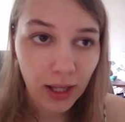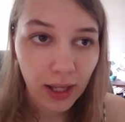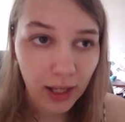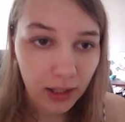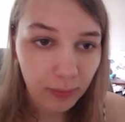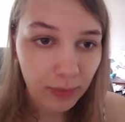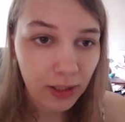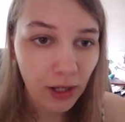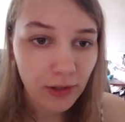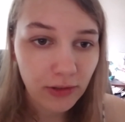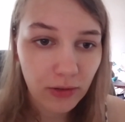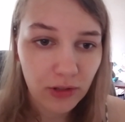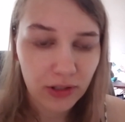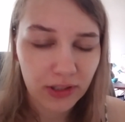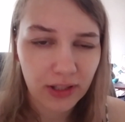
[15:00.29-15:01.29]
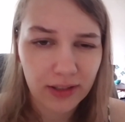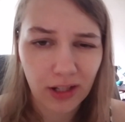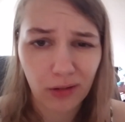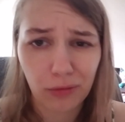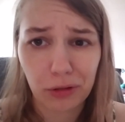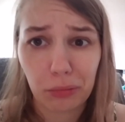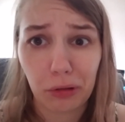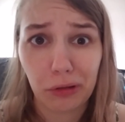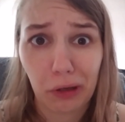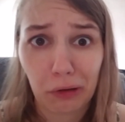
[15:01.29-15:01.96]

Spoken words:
him and also just because I don't want to put